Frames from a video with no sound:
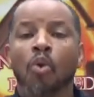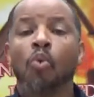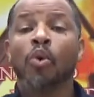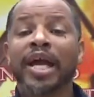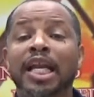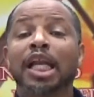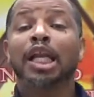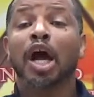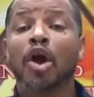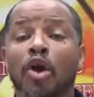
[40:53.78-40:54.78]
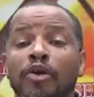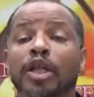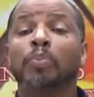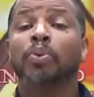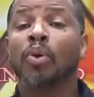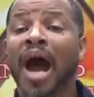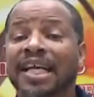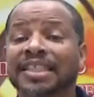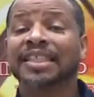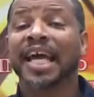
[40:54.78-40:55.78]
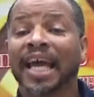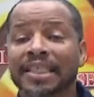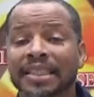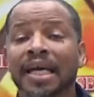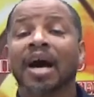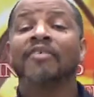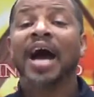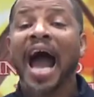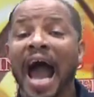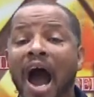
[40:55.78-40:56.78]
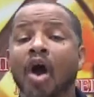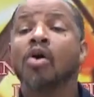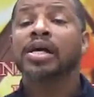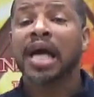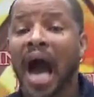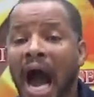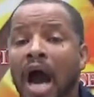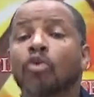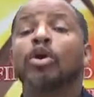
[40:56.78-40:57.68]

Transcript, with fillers: we learn the process of how God